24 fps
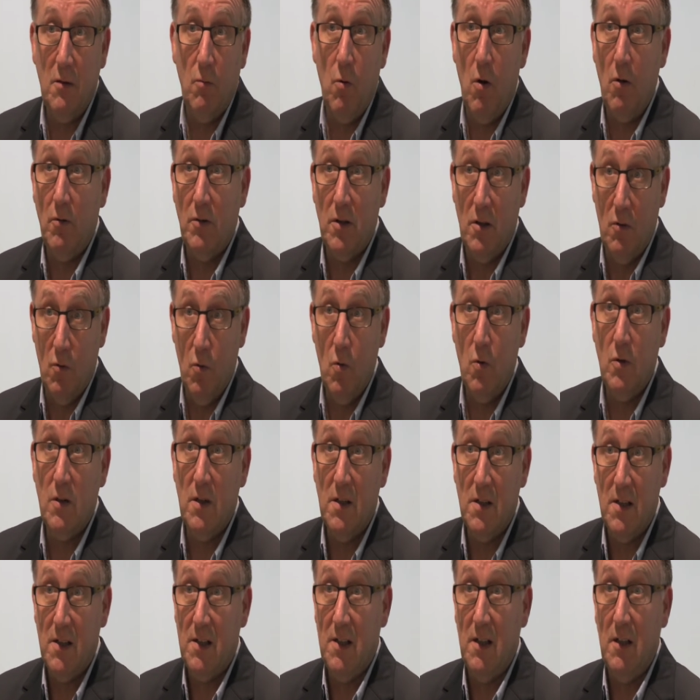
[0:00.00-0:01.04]
You want an
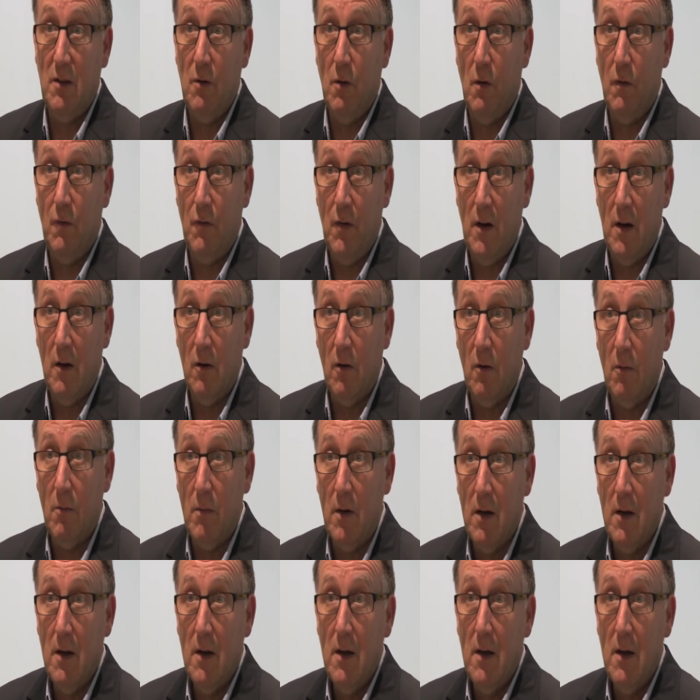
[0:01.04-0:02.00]
audience to see your film.